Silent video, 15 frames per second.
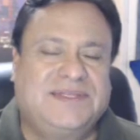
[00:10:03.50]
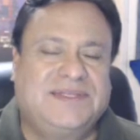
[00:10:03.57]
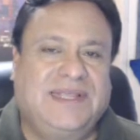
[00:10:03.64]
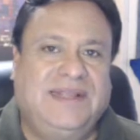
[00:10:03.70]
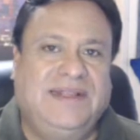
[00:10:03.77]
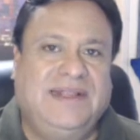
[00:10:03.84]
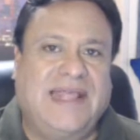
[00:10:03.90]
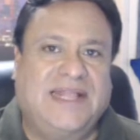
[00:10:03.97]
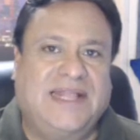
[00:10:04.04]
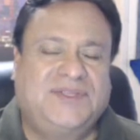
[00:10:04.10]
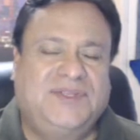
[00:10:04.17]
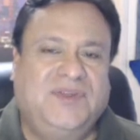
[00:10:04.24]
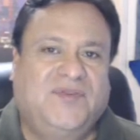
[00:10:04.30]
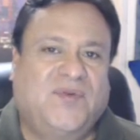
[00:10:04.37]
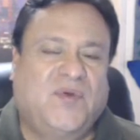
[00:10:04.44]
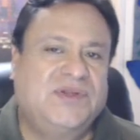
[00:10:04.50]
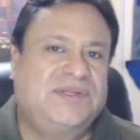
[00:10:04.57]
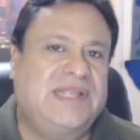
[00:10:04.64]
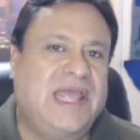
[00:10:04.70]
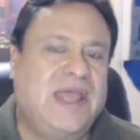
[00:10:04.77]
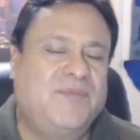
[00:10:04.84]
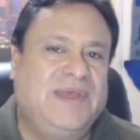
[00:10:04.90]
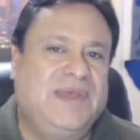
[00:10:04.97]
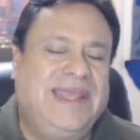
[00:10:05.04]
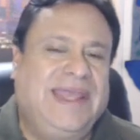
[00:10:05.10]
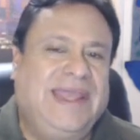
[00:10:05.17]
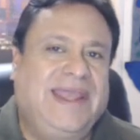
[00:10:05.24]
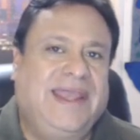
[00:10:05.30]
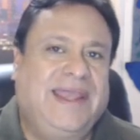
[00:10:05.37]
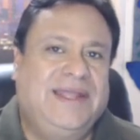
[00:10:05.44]
and that's your first step
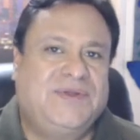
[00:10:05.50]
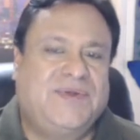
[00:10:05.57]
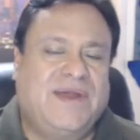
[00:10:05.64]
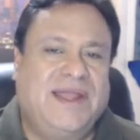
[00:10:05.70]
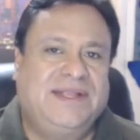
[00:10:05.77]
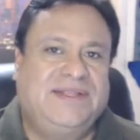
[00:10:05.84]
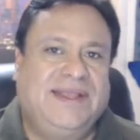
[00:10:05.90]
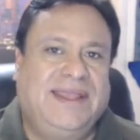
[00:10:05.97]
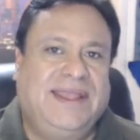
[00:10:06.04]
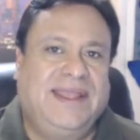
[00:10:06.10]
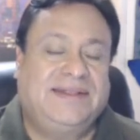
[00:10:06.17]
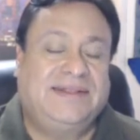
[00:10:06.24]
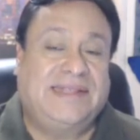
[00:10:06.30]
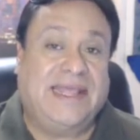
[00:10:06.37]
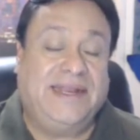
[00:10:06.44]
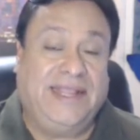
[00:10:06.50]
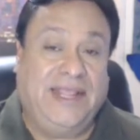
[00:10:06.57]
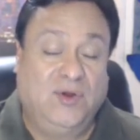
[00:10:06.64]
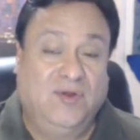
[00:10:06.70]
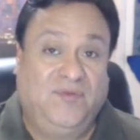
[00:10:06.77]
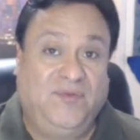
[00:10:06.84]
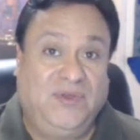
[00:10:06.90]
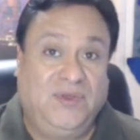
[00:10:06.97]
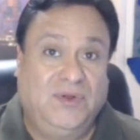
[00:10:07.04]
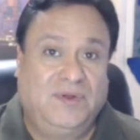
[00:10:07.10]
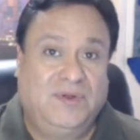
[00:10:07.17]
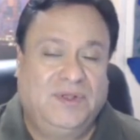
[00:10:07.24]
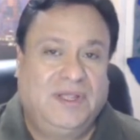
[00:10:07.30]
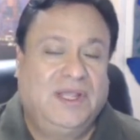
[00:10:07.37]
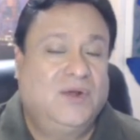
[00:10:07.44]
in trying to get that interview
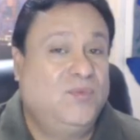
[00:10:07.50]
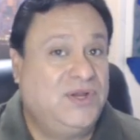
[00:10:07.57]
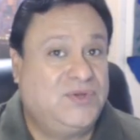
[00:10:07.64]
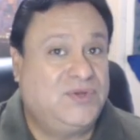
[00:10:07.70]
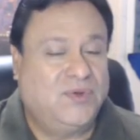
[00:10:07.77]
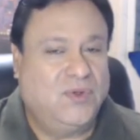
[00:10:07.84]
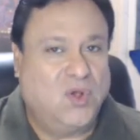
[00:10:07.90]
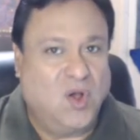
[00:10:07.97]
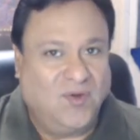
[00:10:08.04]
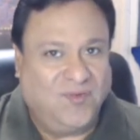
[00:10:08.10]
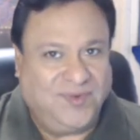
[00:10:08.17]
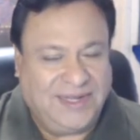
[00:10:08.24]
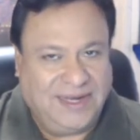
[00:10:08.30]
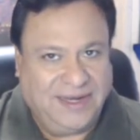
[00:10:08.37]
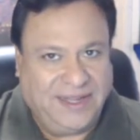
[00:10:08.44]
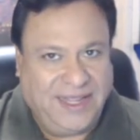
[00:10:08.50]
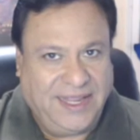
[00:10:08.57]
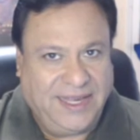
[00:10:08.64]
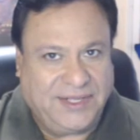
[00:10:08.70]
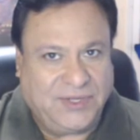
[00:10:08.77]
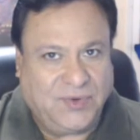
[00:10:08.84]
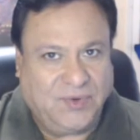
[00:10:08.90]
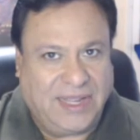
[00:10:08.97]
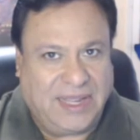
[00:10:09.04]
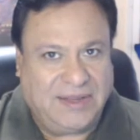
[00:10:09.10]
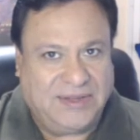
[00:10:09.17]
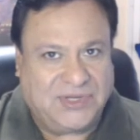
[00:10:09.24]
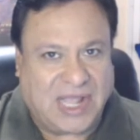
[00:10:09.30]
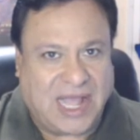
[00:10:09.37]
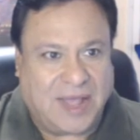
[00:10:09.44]
which will hopefully lead to a
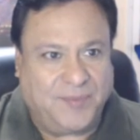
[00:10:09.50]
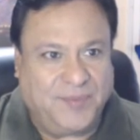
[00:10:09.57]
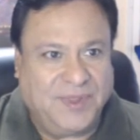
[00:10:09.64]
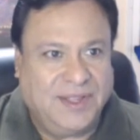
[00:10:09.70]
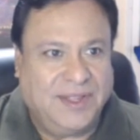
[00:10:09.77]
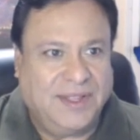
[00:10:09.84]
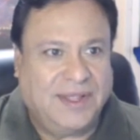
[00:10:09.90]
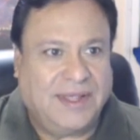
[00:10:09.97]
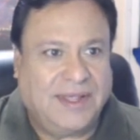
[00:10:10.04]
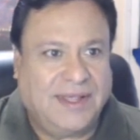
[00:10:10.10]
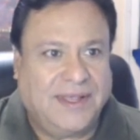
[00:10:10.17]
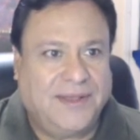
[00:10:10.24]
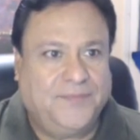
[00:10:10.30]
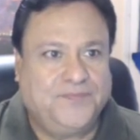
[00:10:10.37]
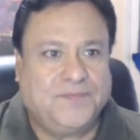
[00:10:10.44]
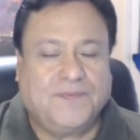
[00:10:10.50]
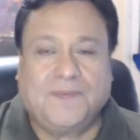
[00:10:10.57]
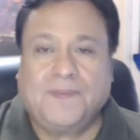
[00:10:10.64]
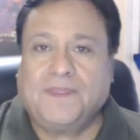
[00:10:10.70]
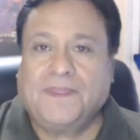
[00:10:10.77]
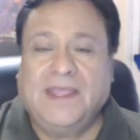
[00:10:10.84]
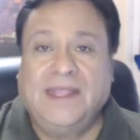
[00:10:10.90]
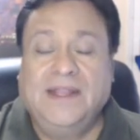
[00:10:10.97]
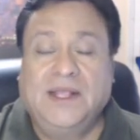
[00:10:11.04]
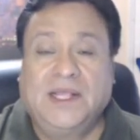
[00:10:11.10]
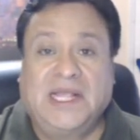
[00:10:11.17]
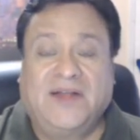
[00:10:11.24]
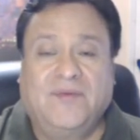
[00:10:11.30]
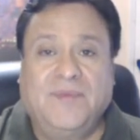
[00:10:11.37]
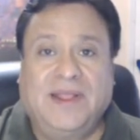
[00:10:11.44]
job in the
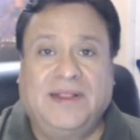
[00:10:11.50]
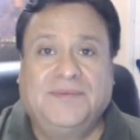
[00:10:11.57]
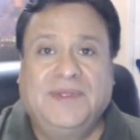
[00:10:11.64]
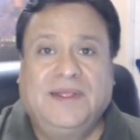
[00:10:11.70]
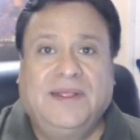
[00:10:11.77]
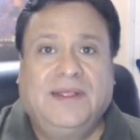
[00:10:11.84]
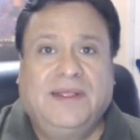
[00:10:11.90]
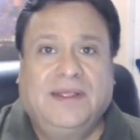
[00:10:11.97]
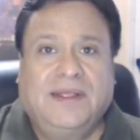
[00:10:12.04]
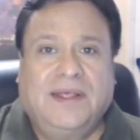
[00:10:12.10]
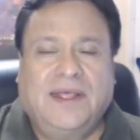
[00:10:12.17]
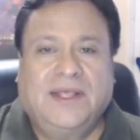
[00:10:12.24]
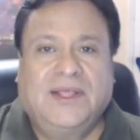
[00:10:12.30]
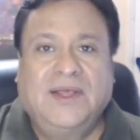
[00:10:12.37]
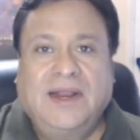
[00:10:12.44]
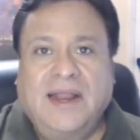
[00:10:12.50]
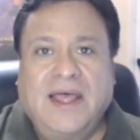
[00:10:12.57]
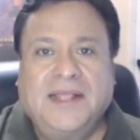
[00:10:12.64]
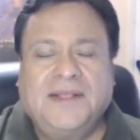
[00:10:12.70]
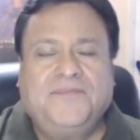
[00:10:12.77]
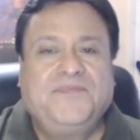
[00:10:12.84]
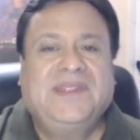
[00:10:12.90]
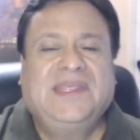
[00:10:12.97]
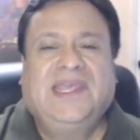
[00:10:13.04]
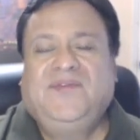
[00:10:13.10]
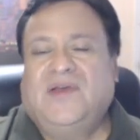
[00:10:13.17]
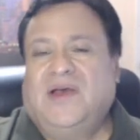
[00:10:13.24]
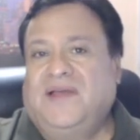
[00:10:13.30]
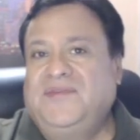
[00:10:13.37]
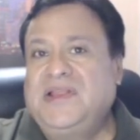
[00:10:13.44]
government. Good luck. If
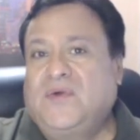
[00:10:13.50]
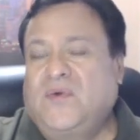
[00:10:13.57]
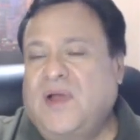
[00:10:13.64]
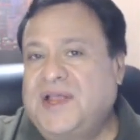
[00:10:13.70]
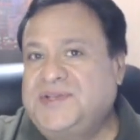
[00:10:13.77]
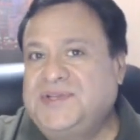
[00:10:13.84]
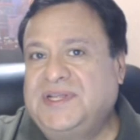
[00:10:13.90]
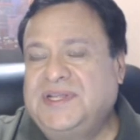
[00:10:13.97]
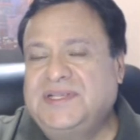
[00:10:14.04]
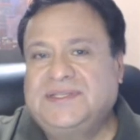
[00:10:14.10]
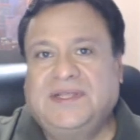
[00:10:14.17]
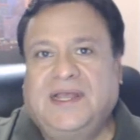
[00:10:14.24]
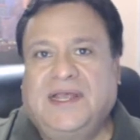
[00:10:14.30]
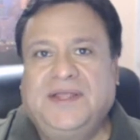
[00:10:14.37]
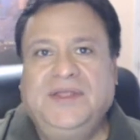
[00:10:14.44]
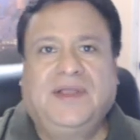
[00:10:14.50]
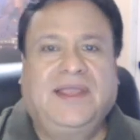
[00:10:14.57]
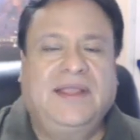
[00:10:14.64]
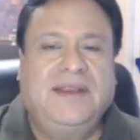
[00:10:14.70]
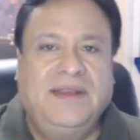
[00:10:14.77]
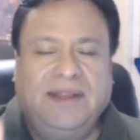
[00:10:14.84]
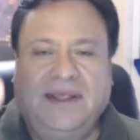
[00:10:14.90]
you have any questions, you can